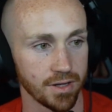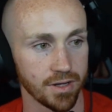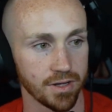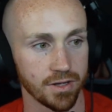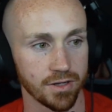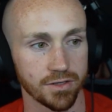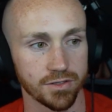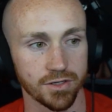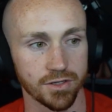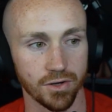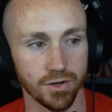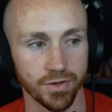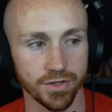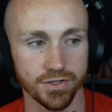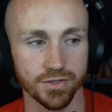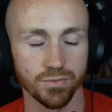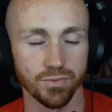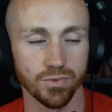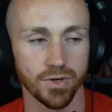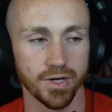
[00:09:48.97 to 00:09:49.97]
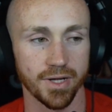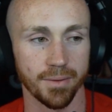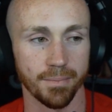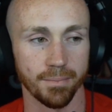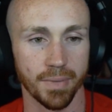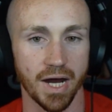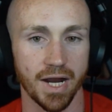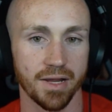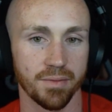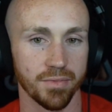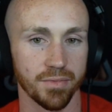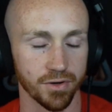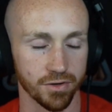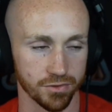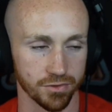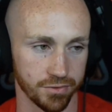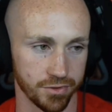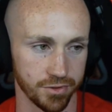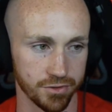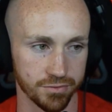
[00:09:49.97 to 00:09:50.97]
So this is what bodybuilders
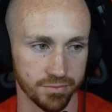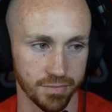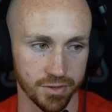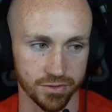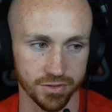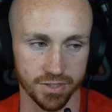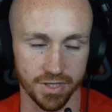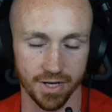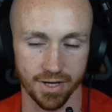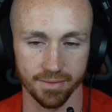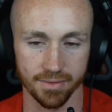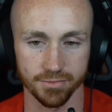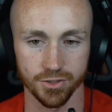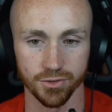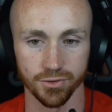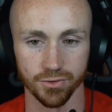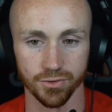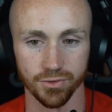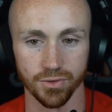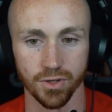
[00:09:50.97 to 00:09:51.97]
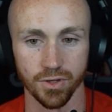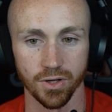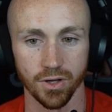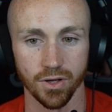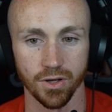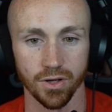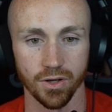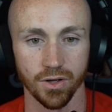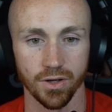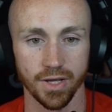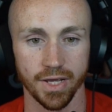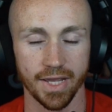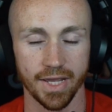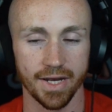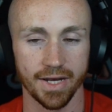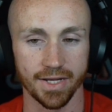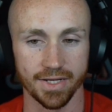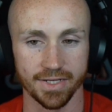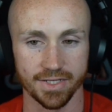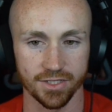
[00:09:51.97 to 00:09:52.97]
will use most of the time to hit
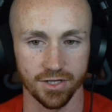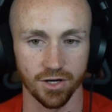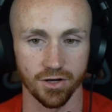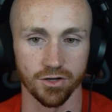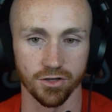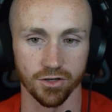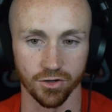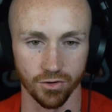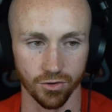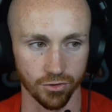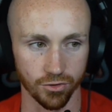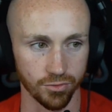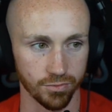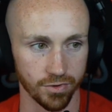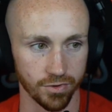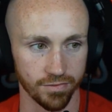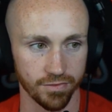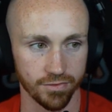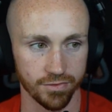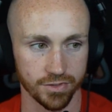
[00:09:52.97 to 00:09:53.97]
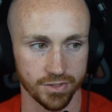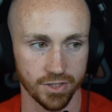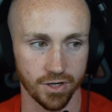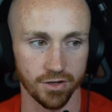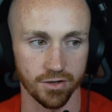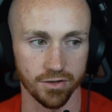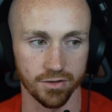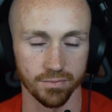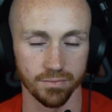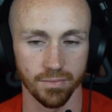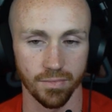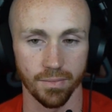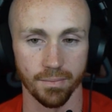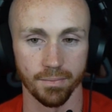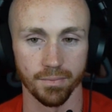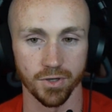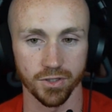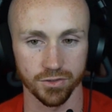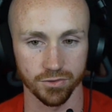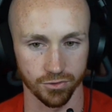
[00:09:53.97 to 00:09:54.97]
a certain group, a certain
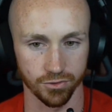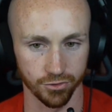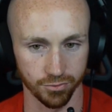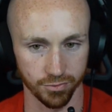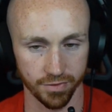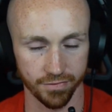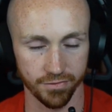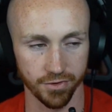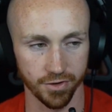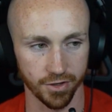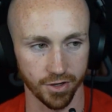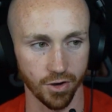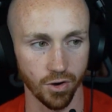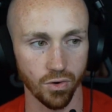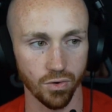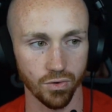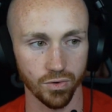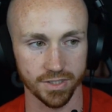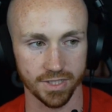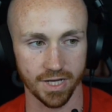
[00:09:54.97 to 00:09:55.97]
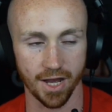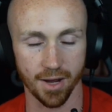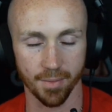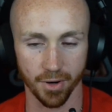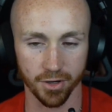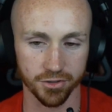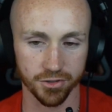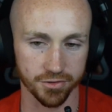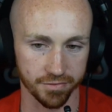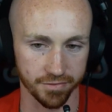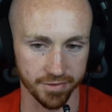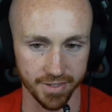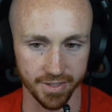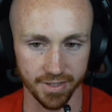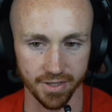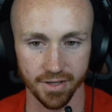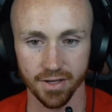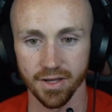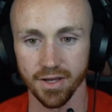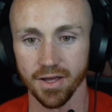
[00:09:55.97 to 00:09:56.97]
muscle group. If your goal is hypertrophy,
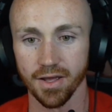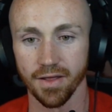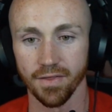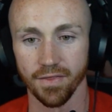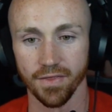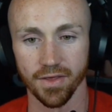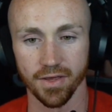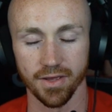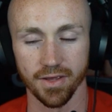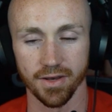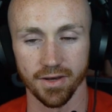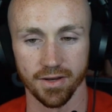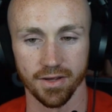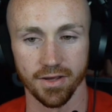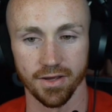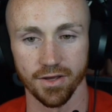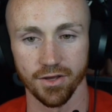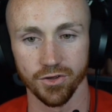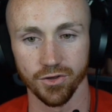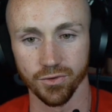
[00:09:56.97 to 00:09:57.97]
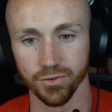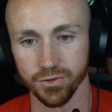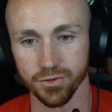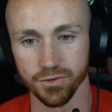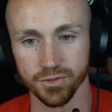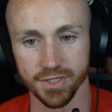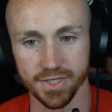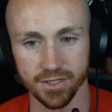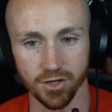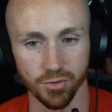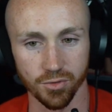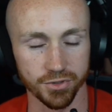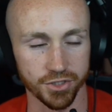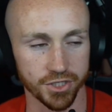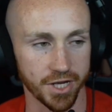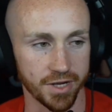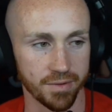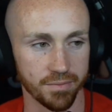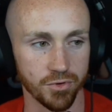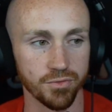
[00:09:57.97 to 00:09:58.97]
then you'll use these open
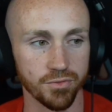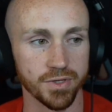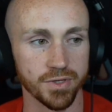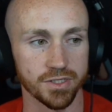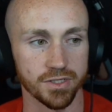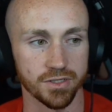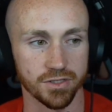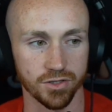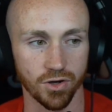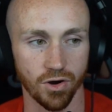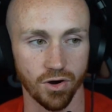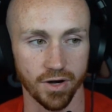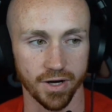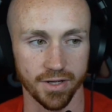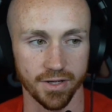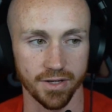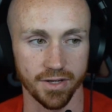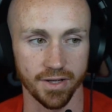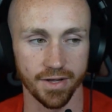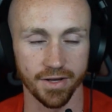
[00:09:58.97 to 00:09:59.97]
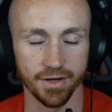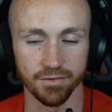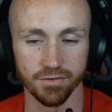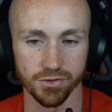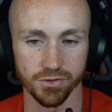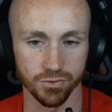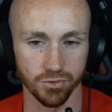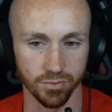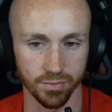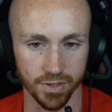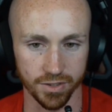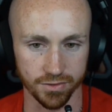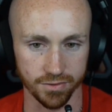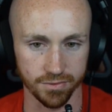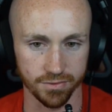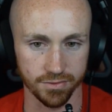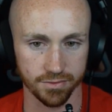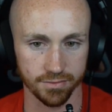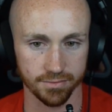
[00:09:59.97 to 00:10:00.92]
chain movements to target individual muscles.